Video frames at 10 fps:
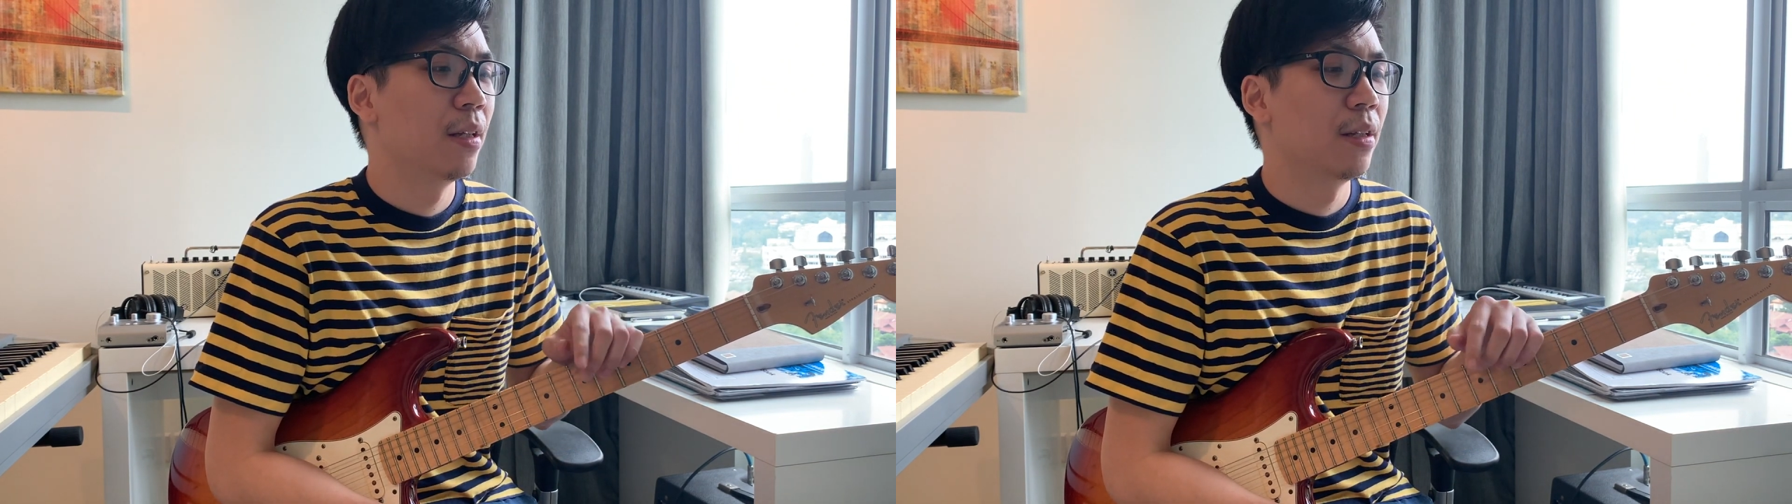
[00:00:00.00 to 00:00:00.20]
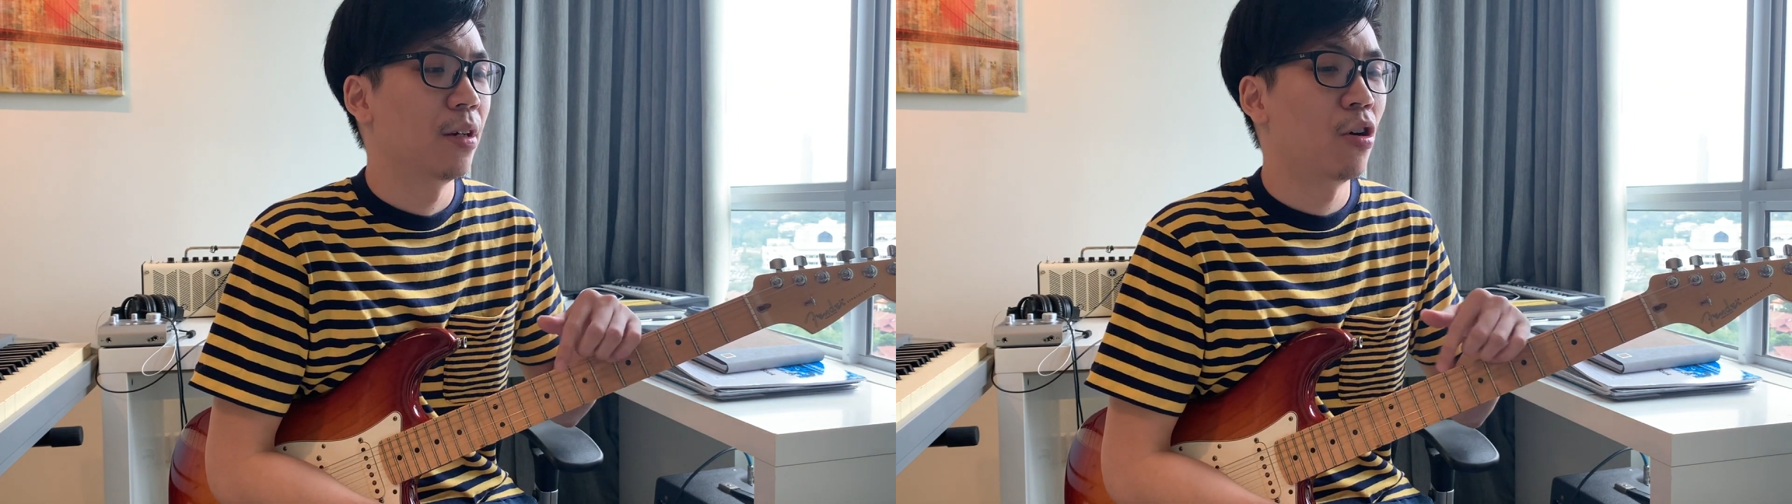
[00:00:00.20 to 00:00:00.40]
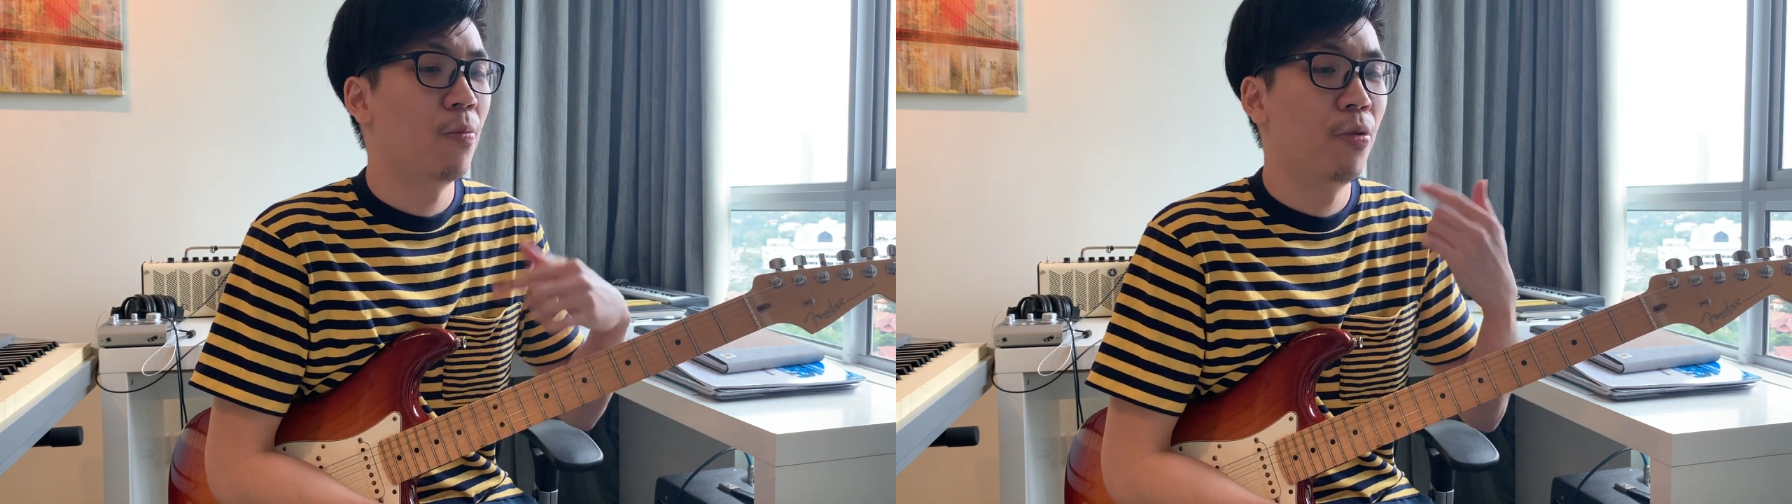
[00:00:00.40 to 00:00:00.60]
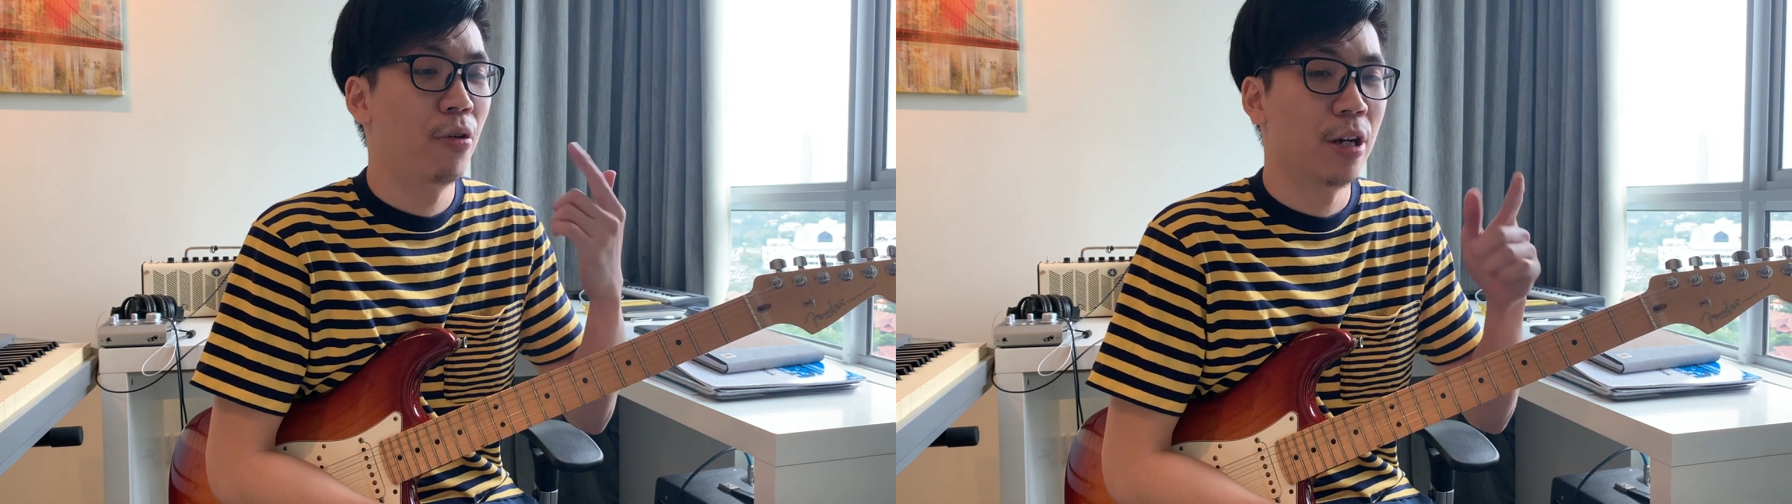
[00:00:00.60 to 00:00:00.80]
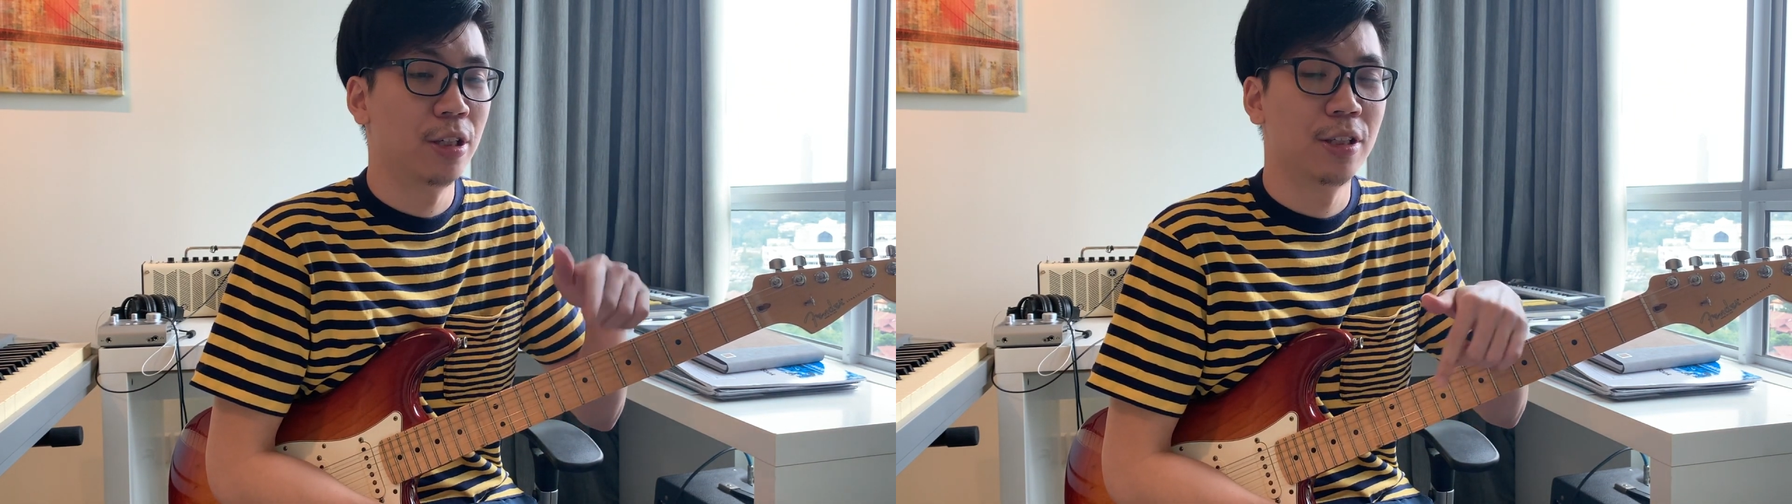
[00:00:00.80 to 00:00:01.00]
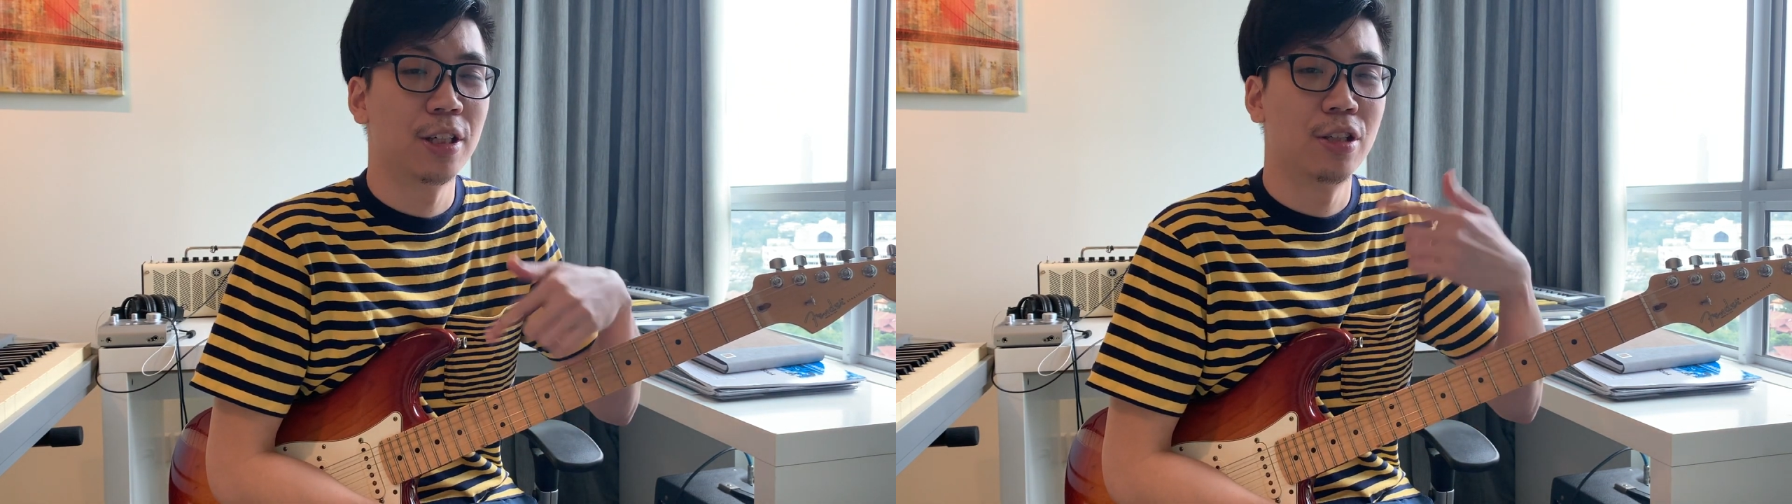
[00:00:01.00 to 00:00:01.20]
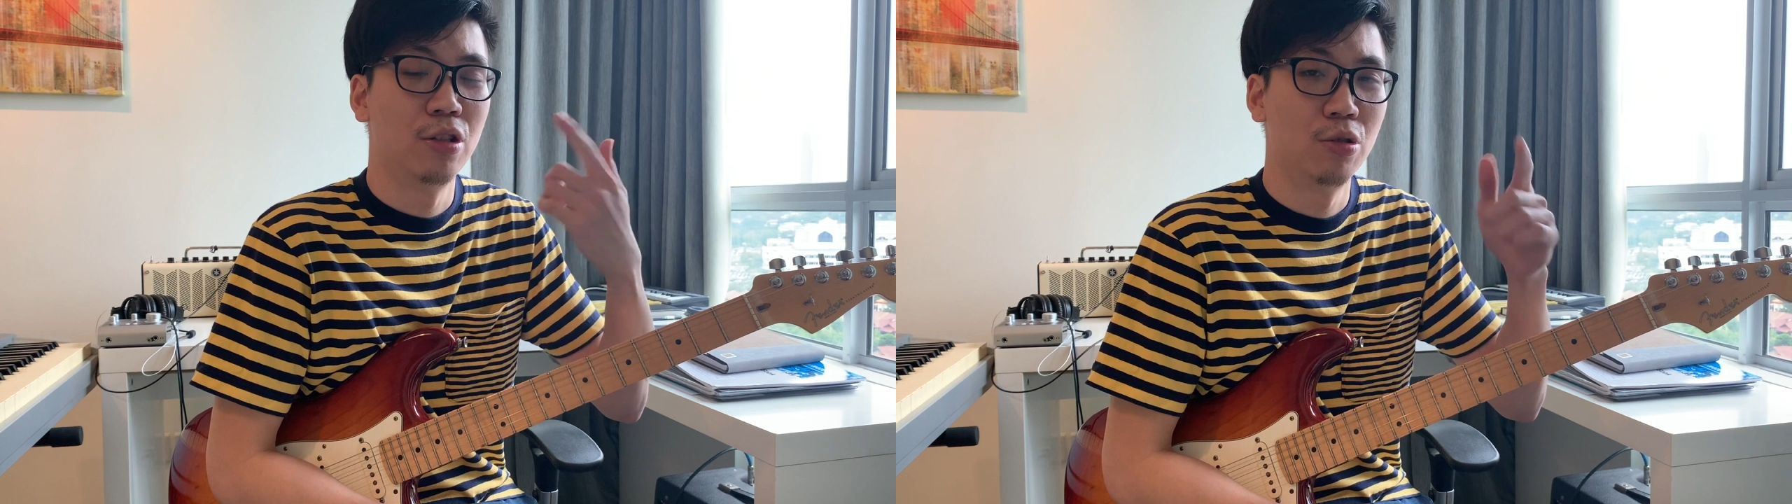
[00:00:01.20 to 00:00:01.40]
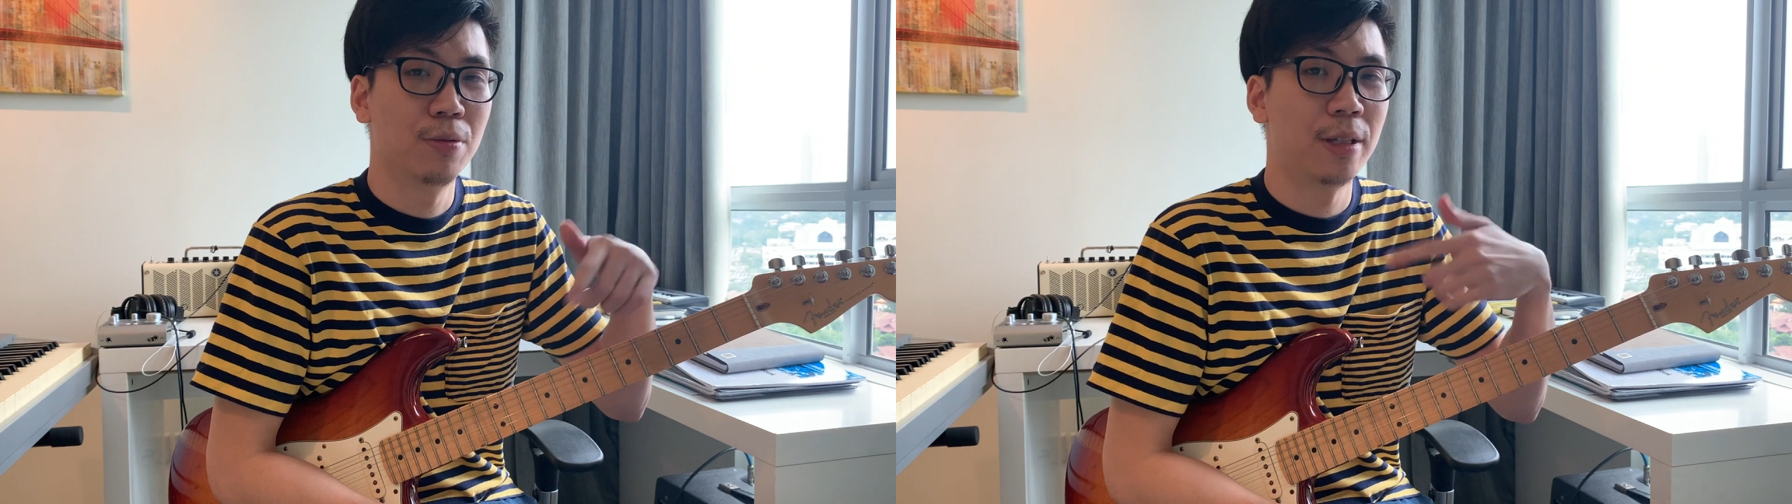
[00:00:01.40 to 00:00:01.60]
the chord progression just
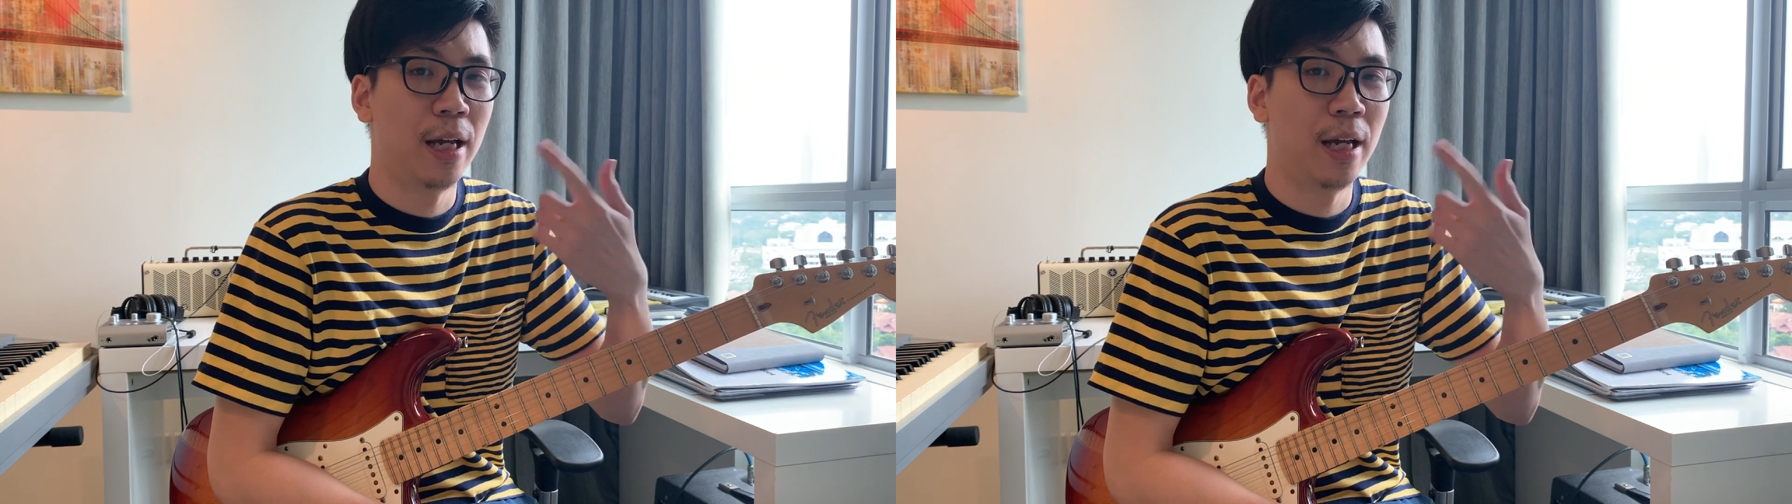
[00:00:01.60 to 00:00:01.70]
loops